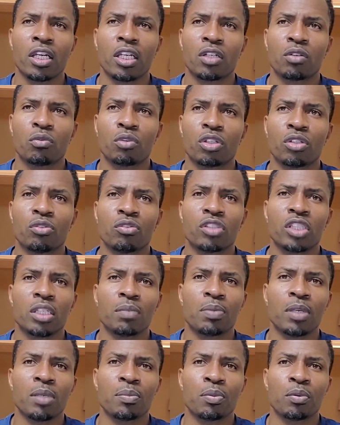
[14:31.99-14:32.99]
where you see
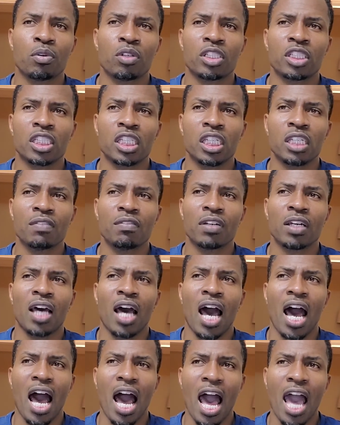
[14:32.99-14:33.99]
people achieving
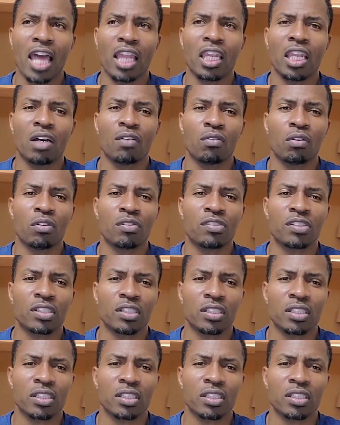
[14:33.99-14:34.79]
high levels